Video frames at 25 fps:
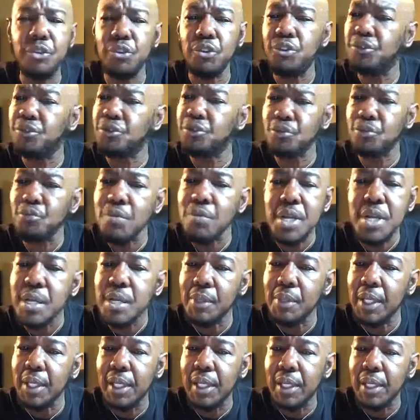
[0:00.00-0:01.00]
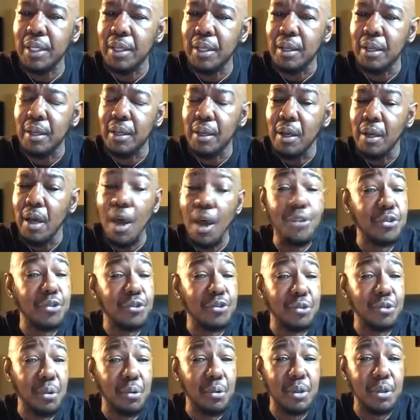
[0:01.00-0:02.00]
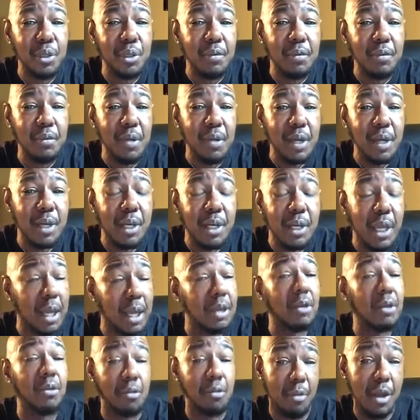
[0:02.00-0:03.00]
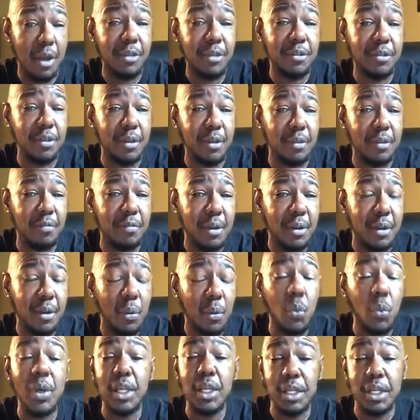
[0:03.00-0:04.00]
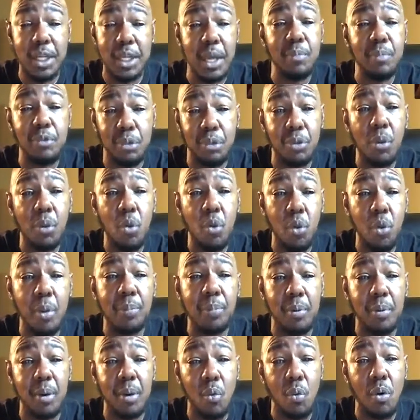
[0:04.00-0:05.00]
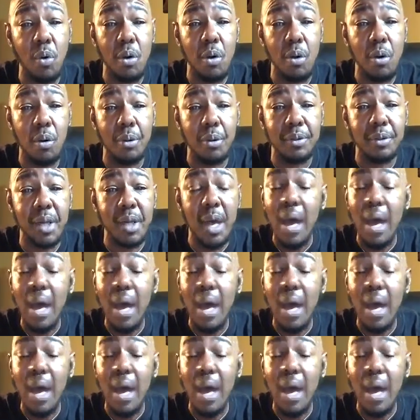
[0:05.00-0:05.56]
extremely assertive and aggressive when it came to the corporate world.